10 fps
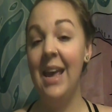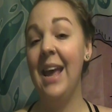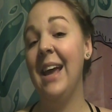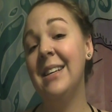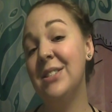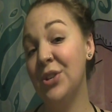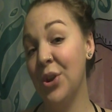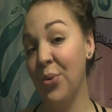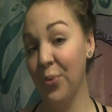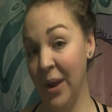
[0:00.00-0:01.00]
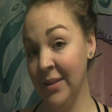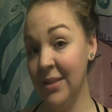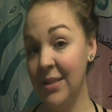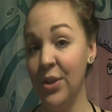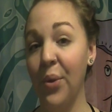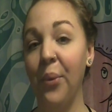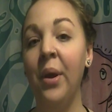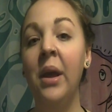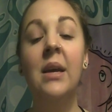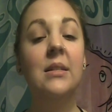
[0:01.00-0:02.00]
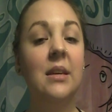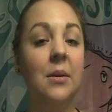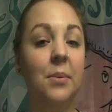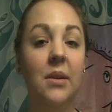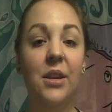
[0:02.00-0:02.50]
and it's a no rinse, so typically